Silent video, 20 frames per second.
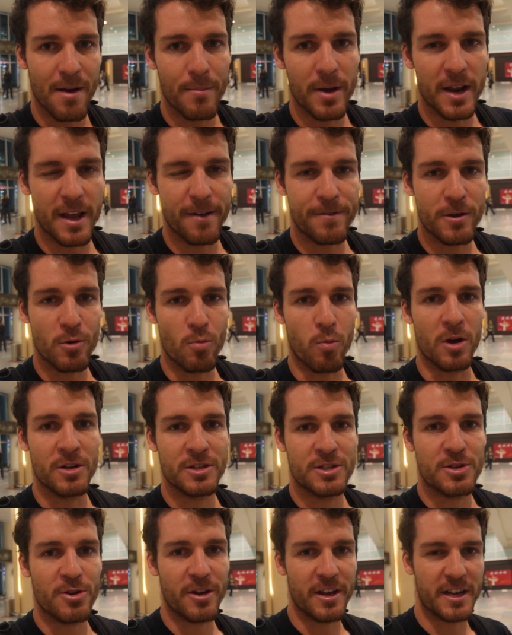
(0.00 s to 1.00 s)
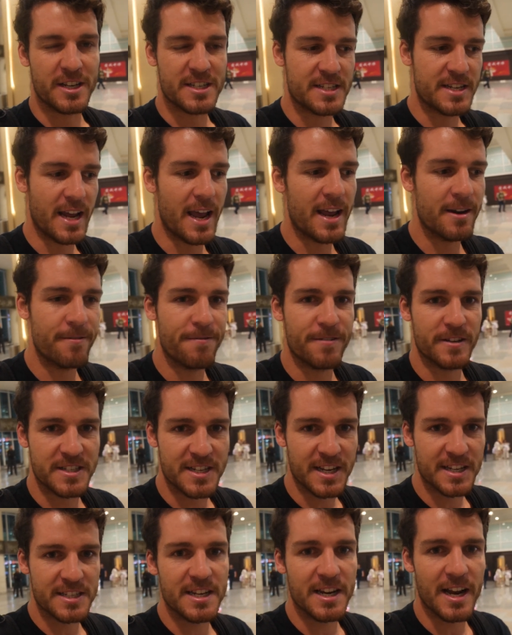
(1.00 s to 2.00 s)
But if you want to extend for
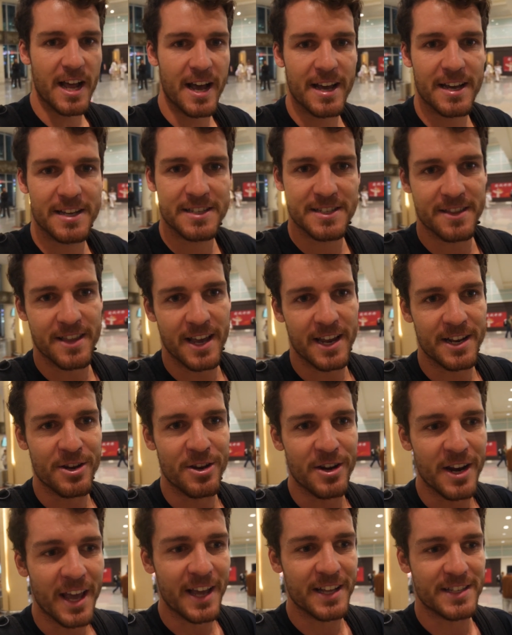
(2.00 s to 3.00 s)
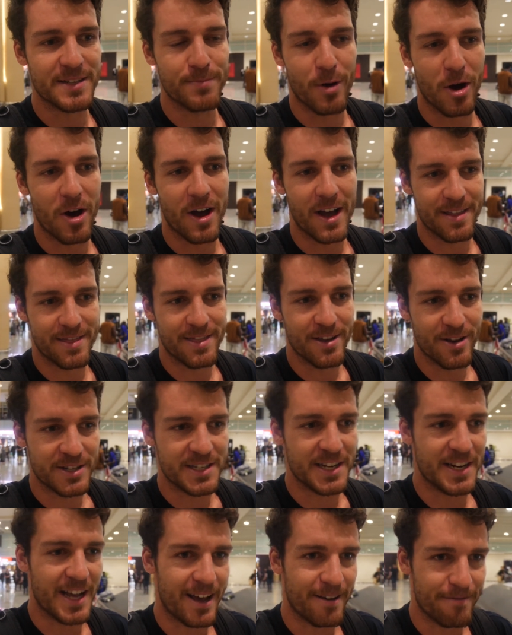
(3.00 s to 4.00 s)
60 days, then you need to buy a
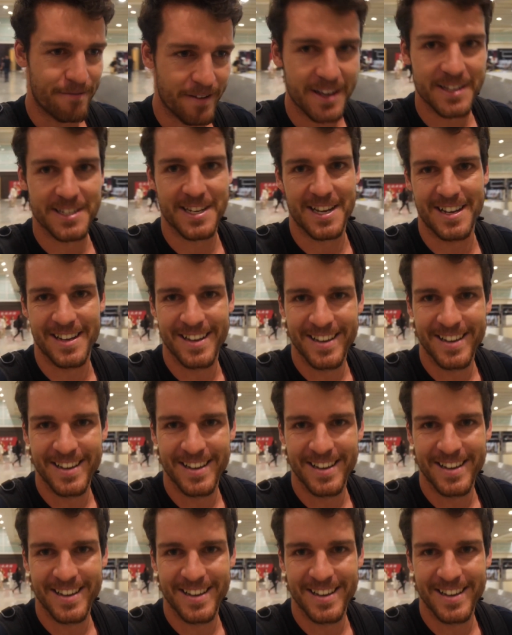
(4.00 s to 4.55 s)
30-day visa.